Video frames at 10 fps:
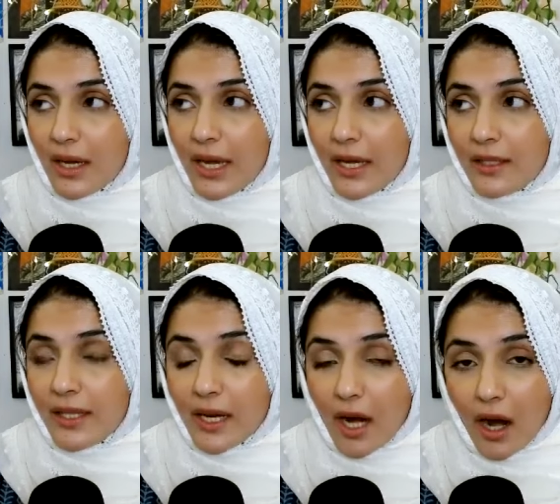And
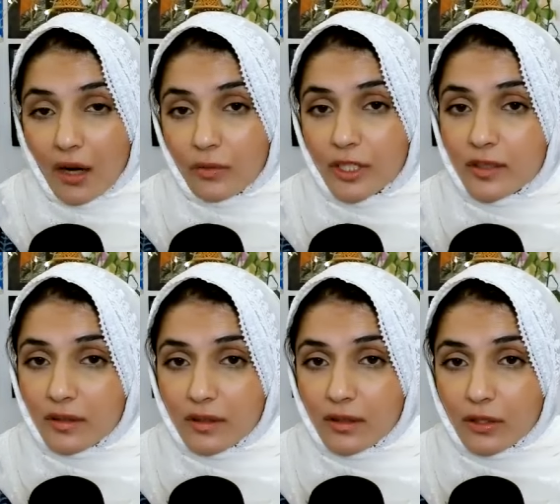there are
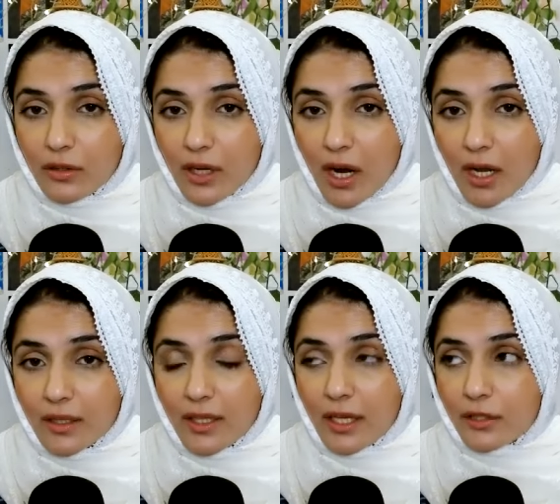verses in the
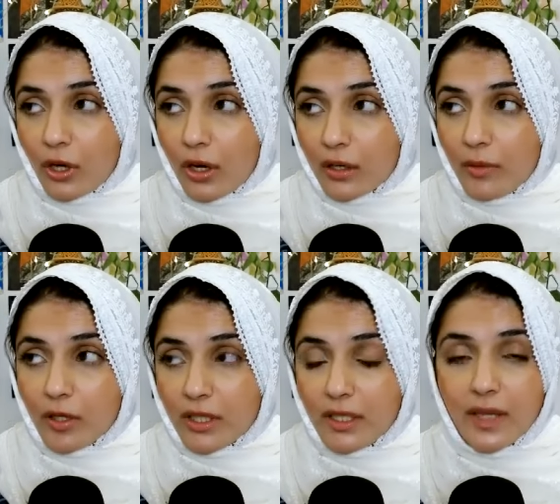Quran that talk
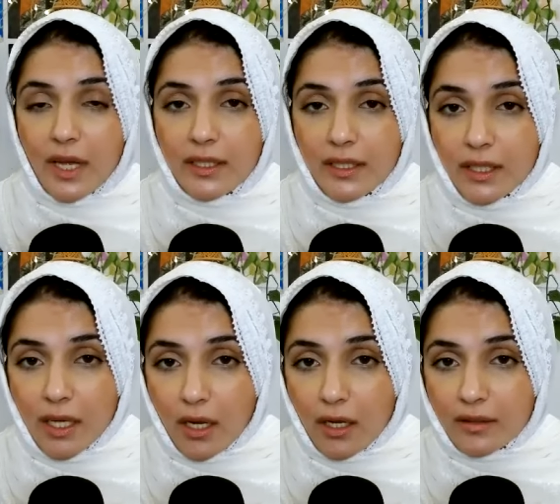about these
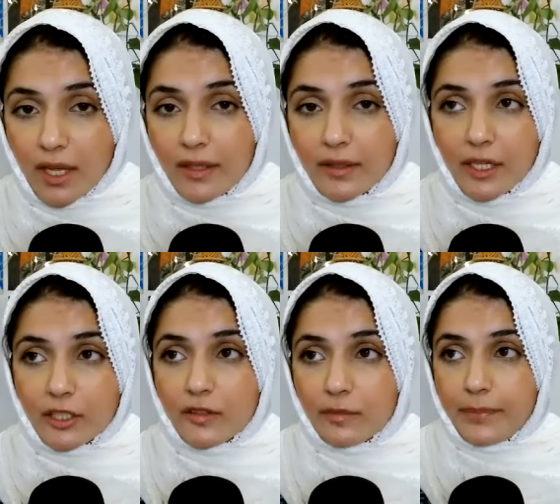ideas and they're
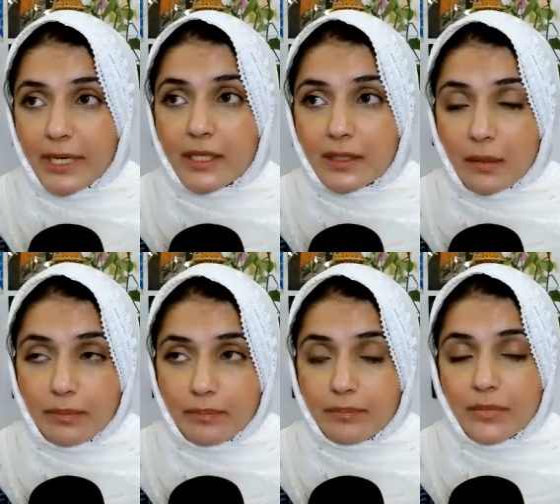just picked
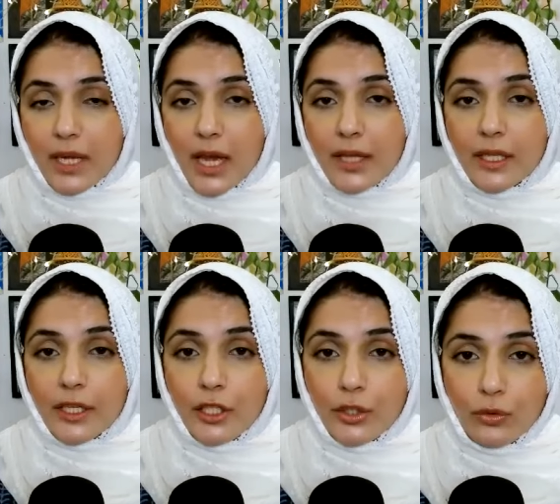up and
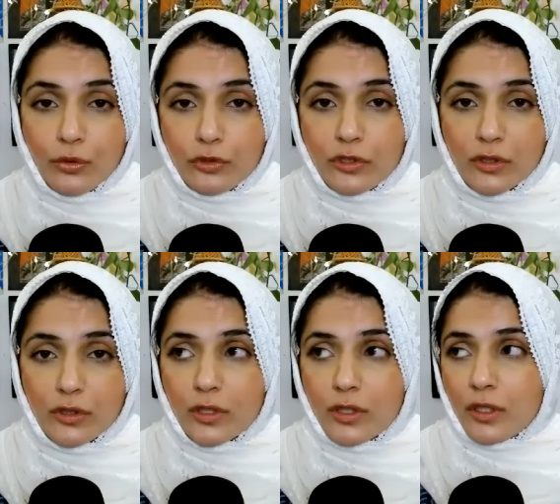then used
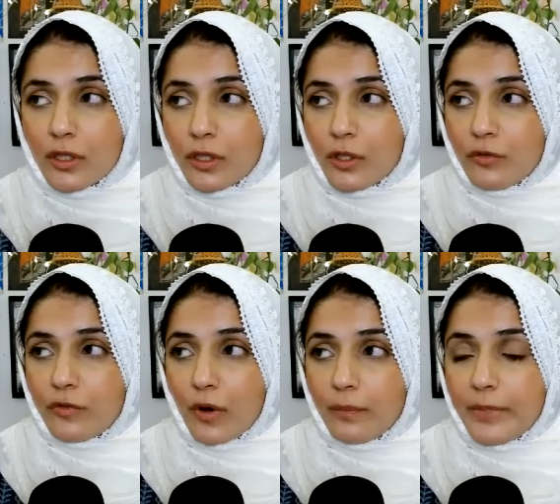
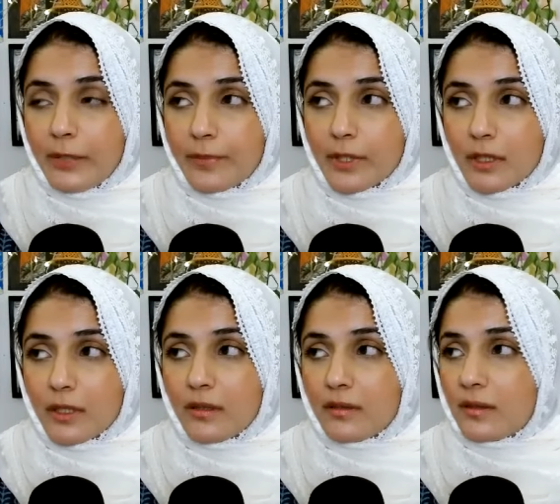for
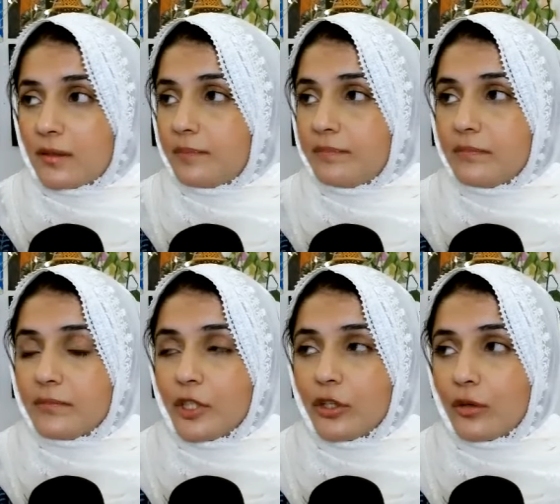people's,
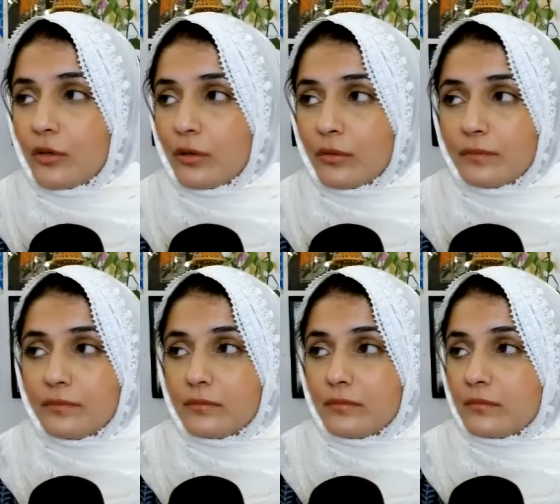you know,
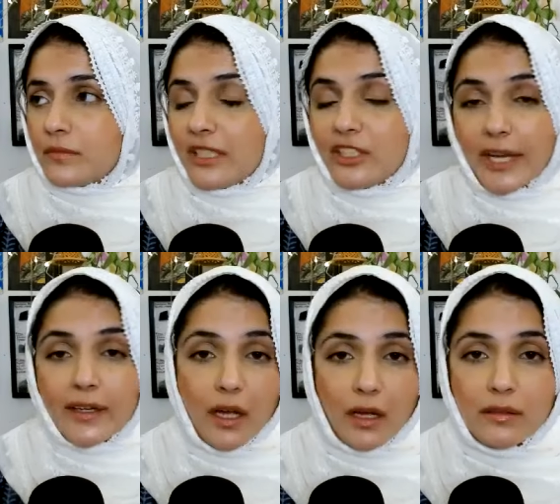
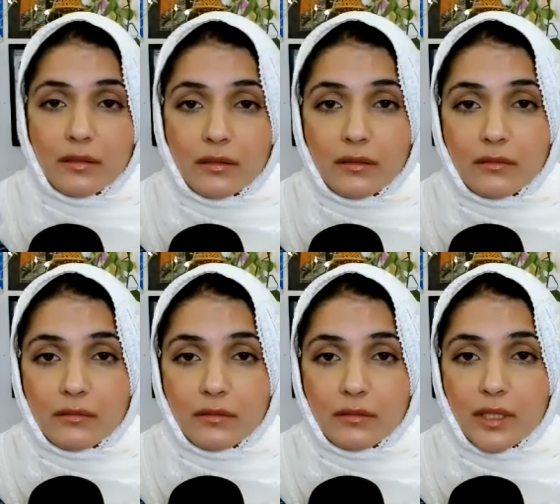agendas,
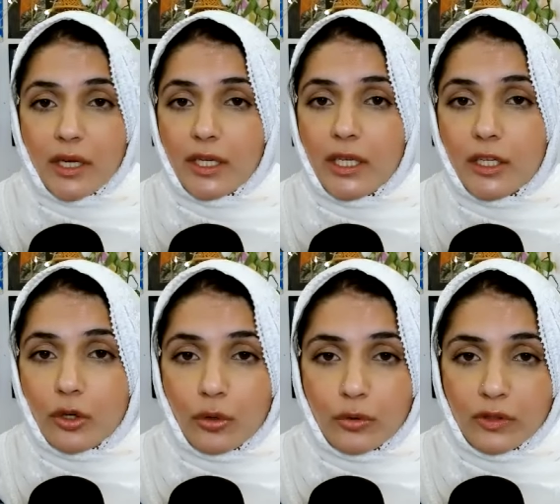their
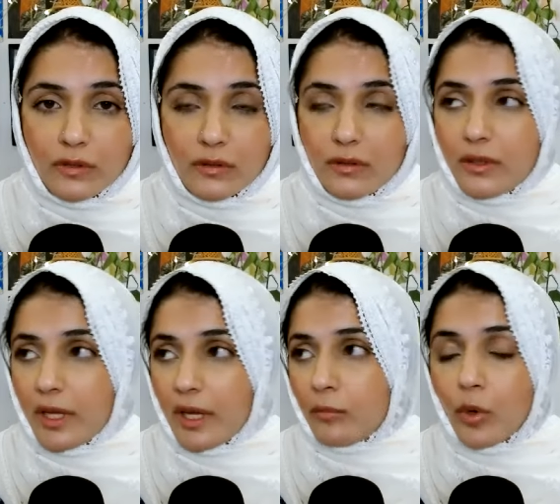egos,
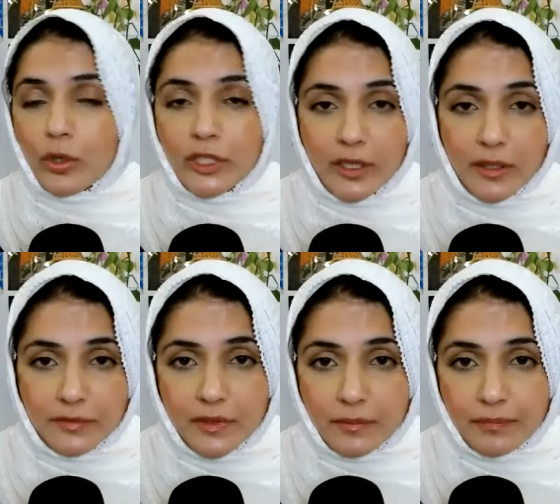their motives